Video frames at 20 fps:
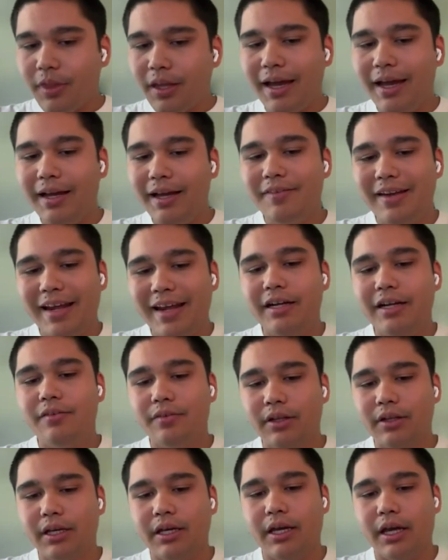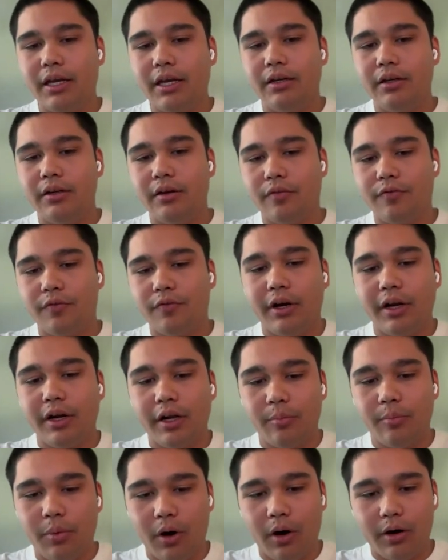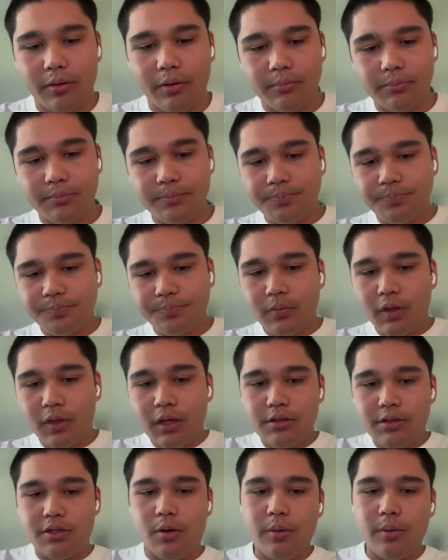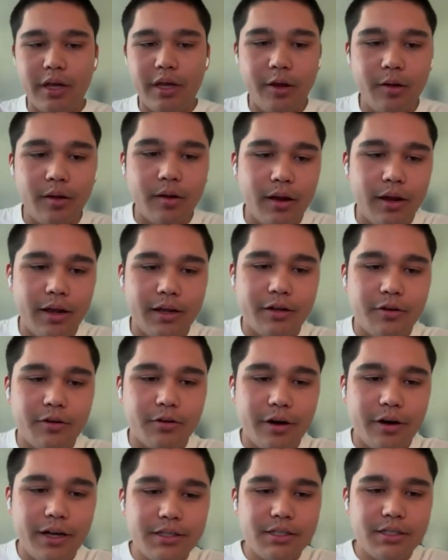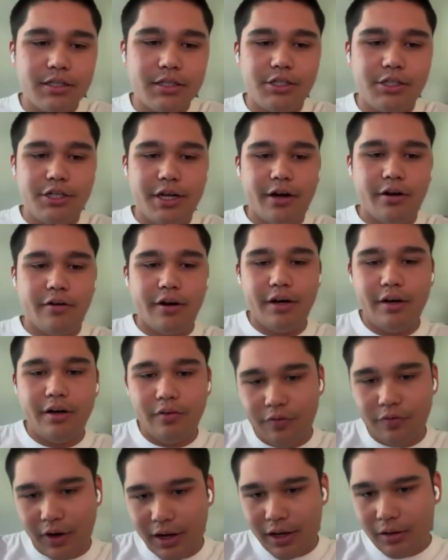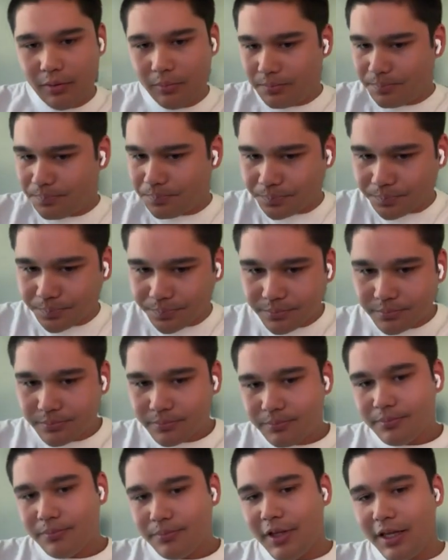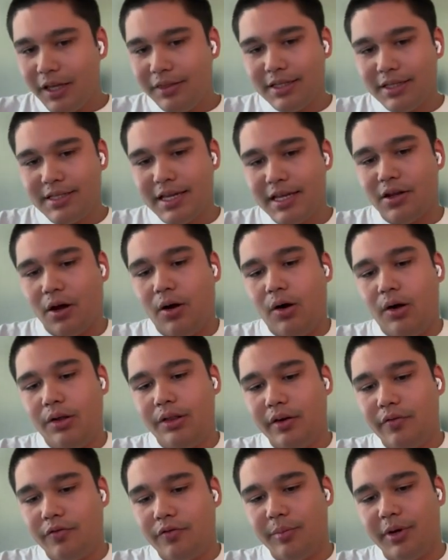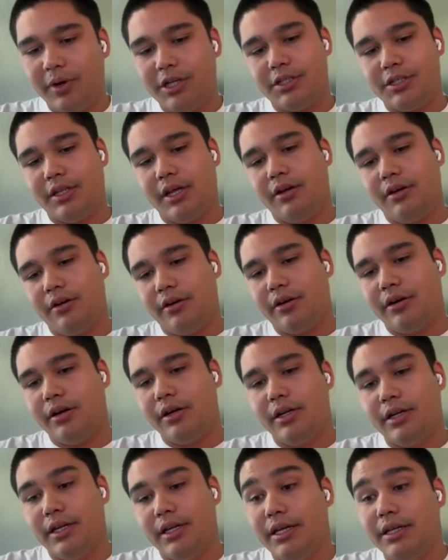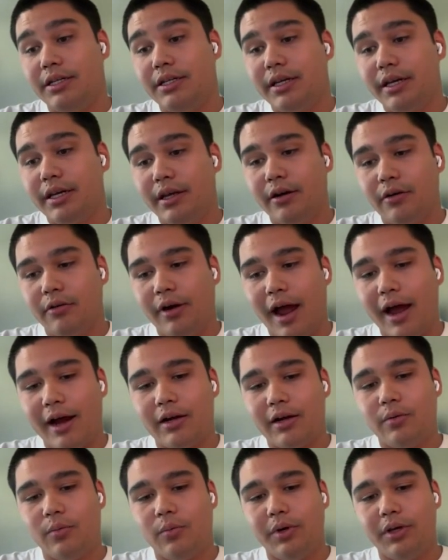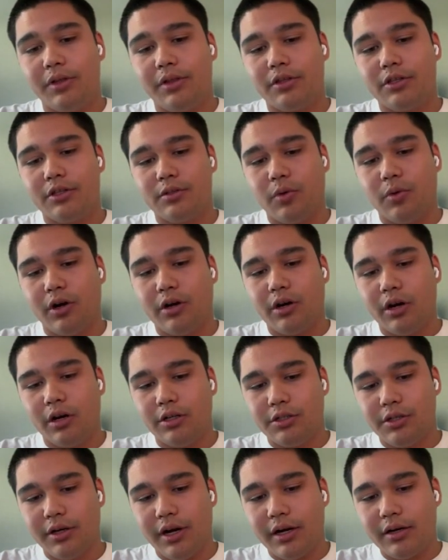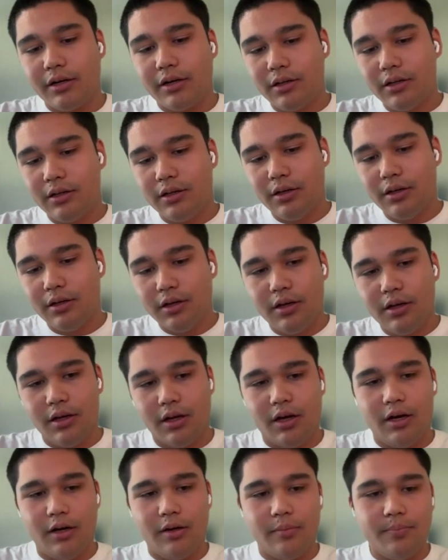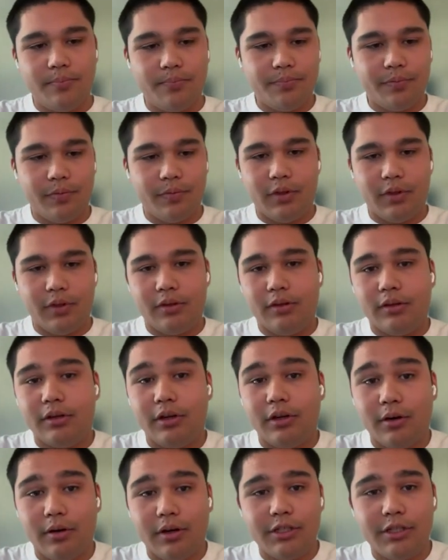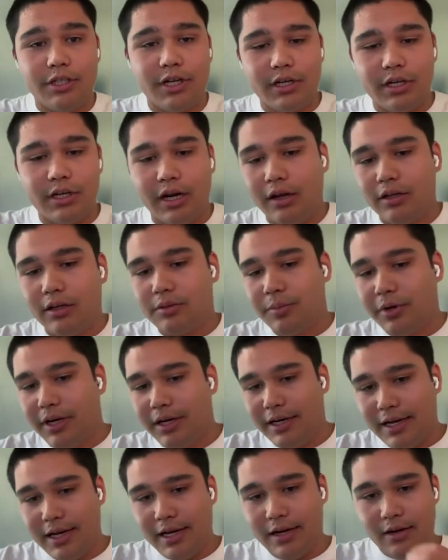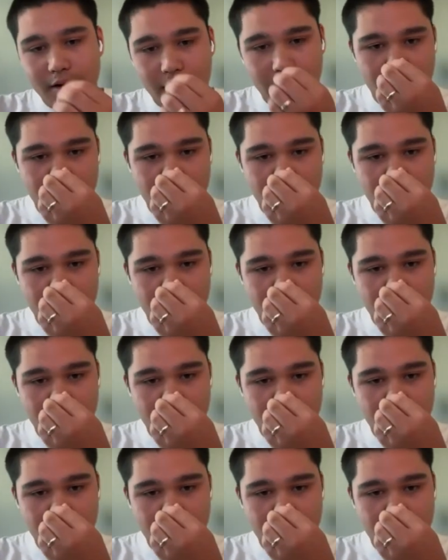kind of natively in your front end part. So it creates this generated file, and this has all the information that you're going to need to interact with the smart contract. I checked it out. It's pretty neat.